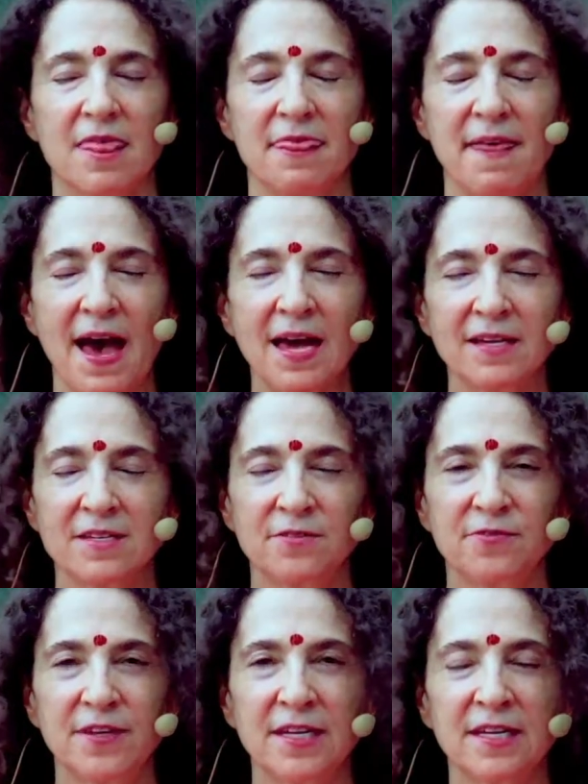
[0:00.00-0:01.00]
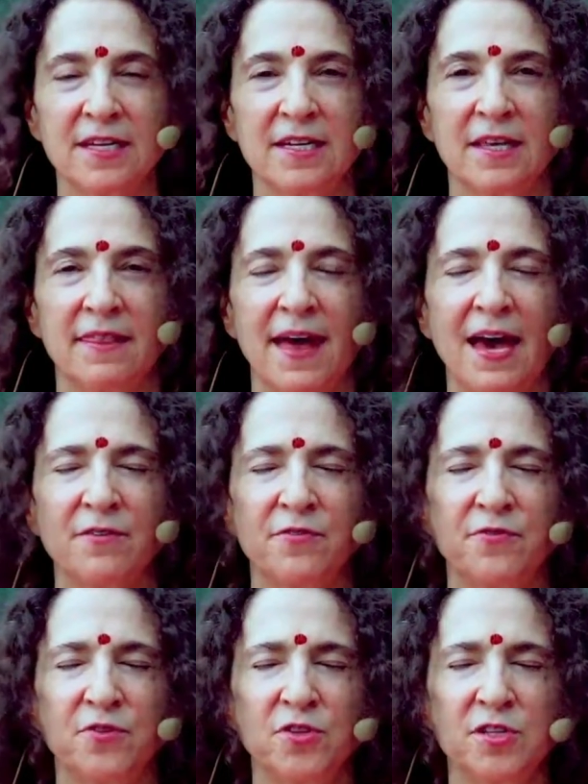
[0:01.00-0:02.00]
That divinity, that
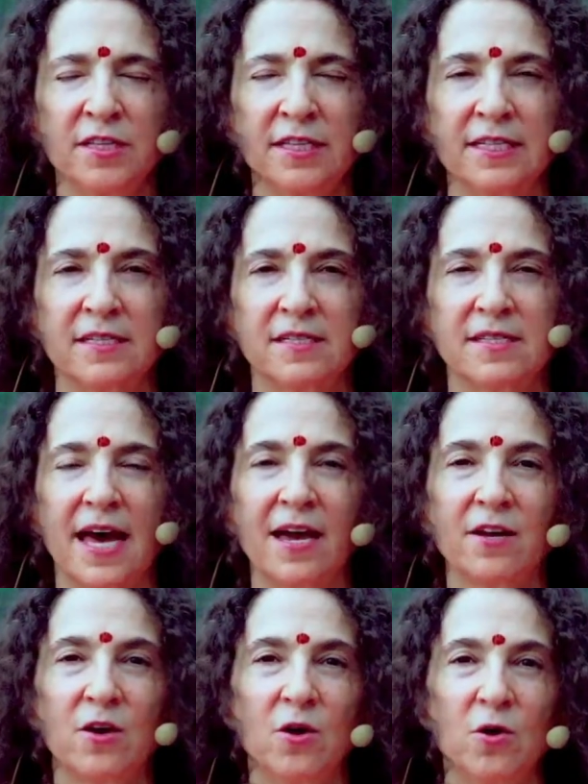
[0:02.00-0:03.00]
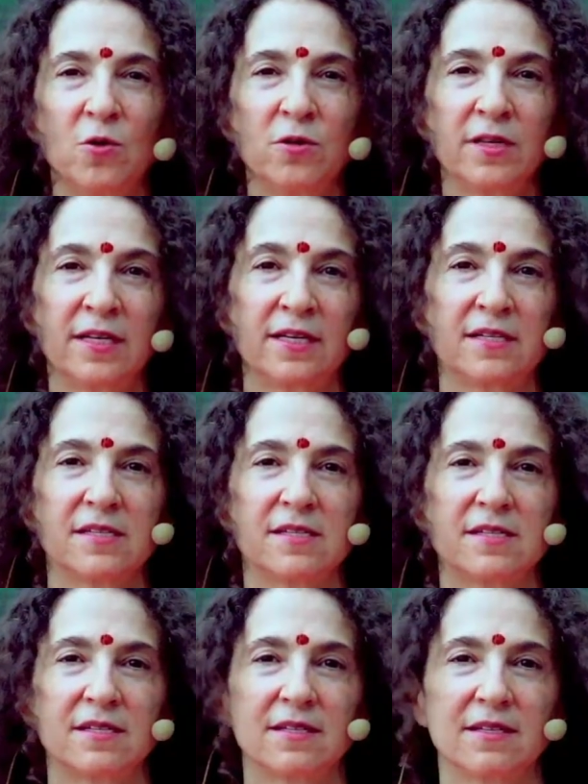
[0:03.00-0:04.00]
fullness, that wholeness,